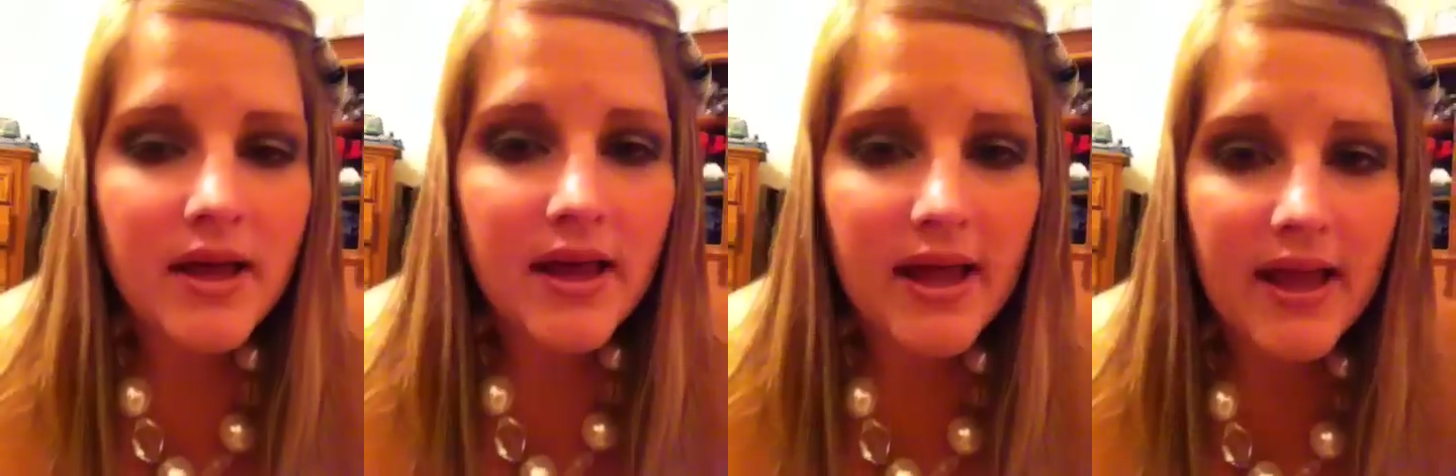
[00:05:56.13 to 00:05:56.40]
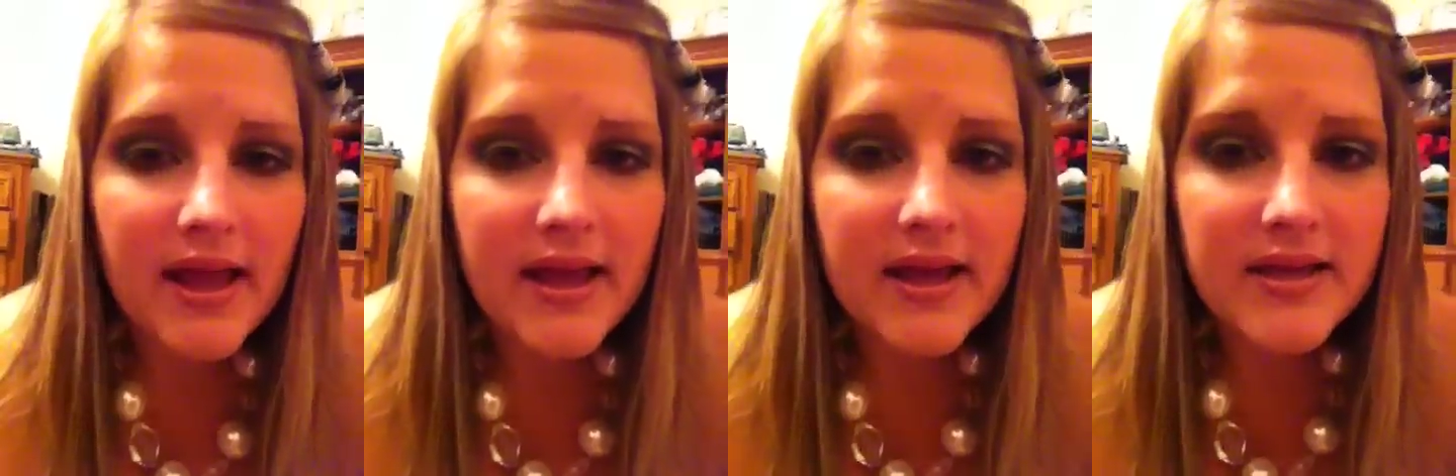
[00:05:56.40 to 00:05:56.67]

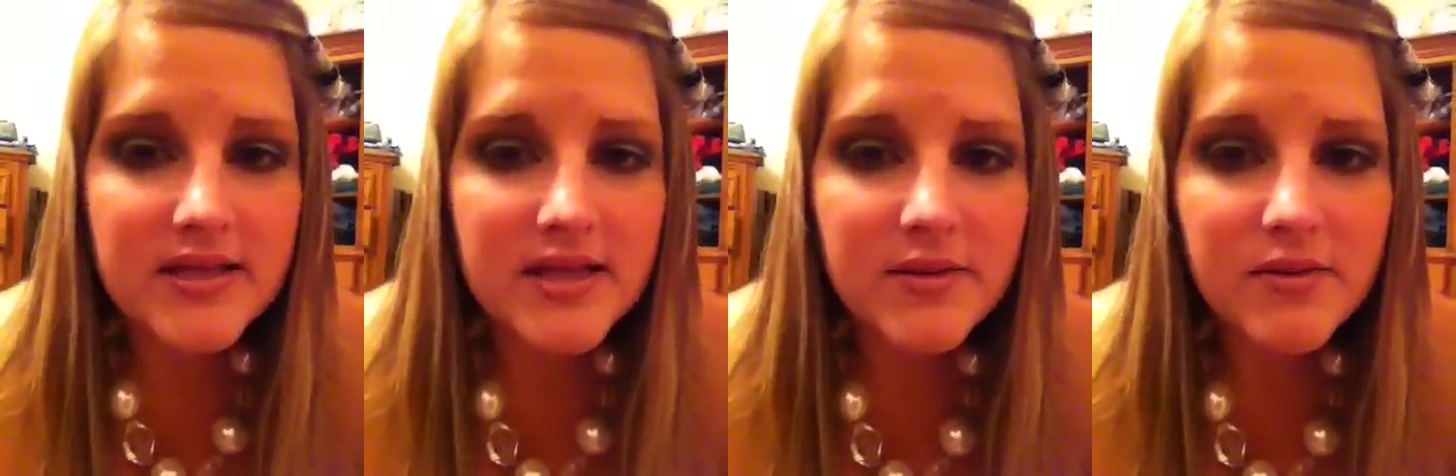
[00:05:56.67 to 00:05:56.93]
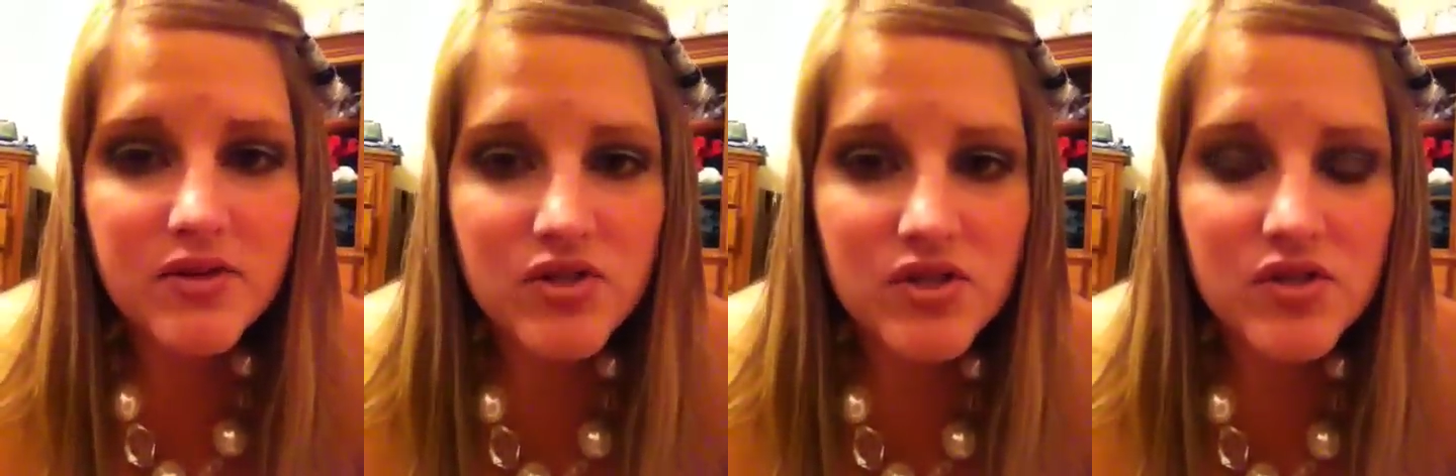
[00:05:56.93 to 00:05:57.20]
And it
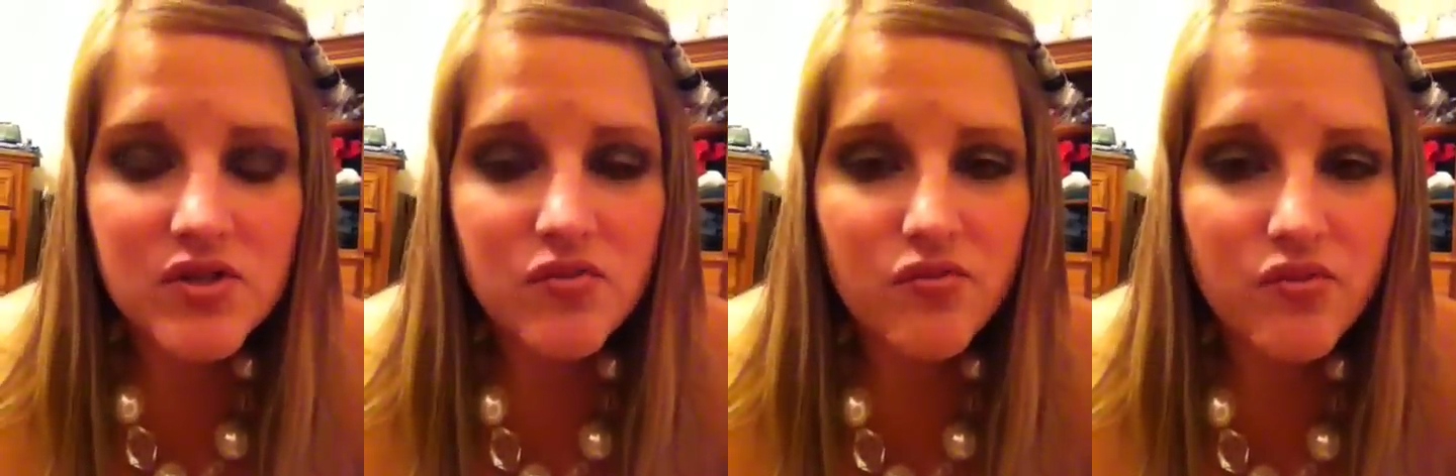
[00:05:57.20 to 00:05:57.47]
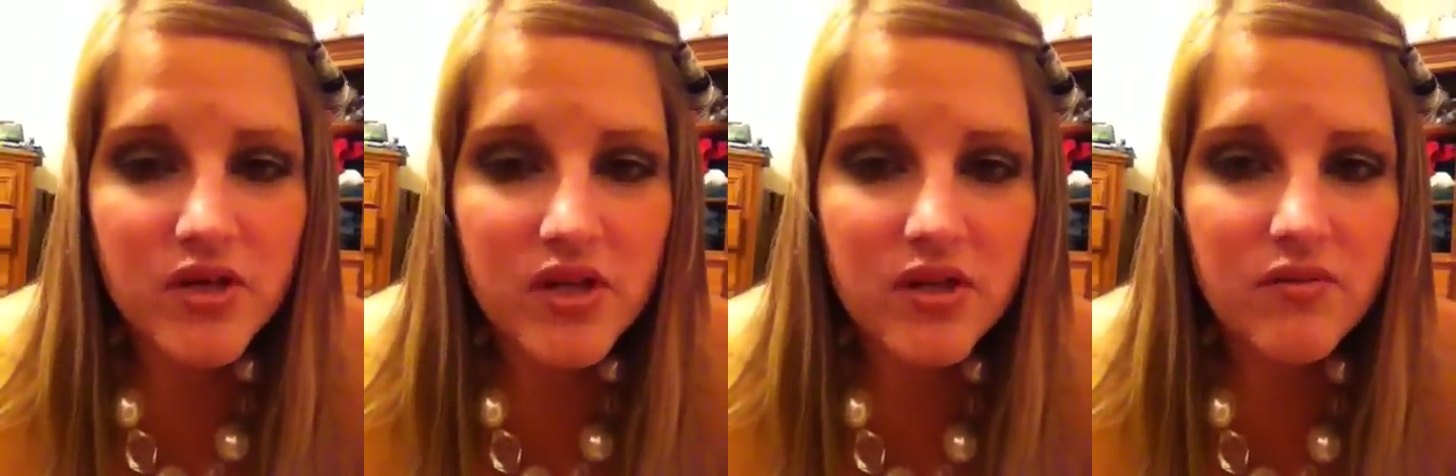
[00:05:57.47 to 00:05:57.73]
was just a
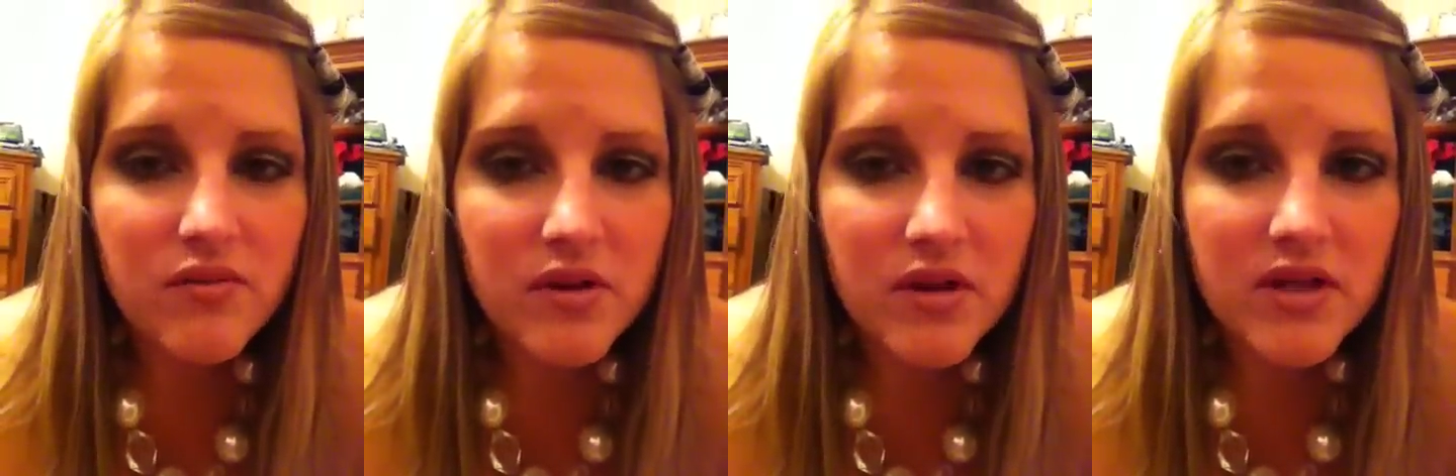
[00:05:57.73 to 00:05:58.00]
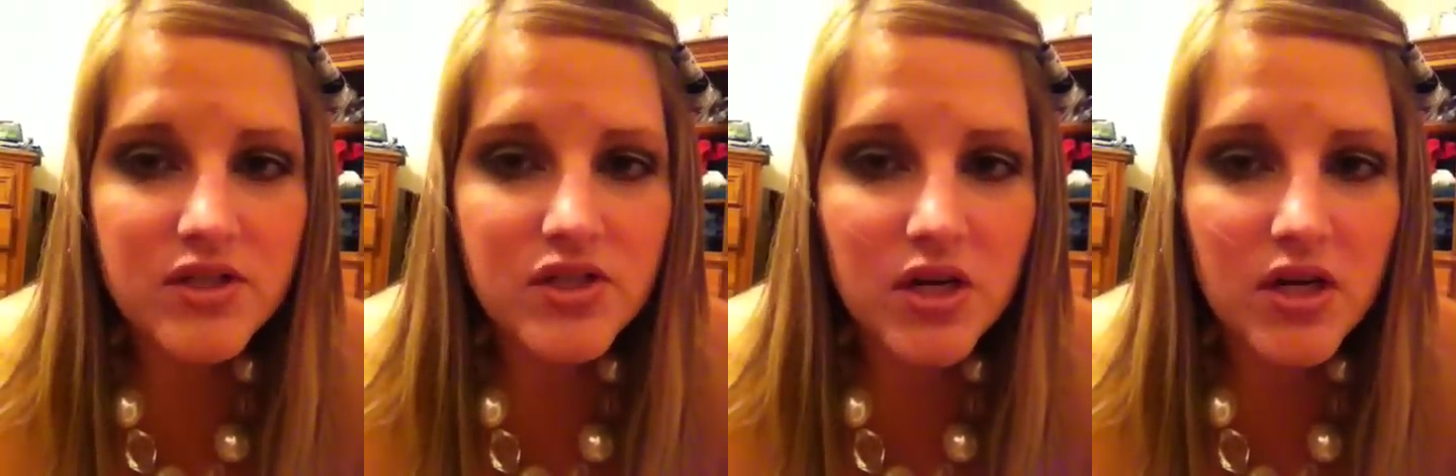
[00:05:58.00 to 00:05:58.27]
really,
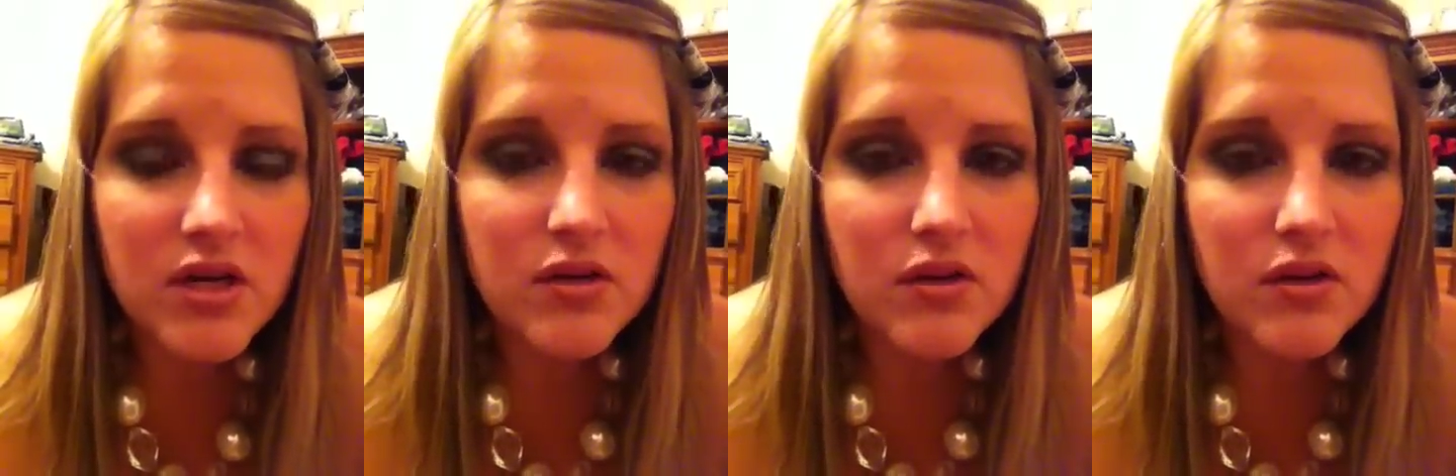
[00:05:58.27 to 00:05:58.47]
really dark,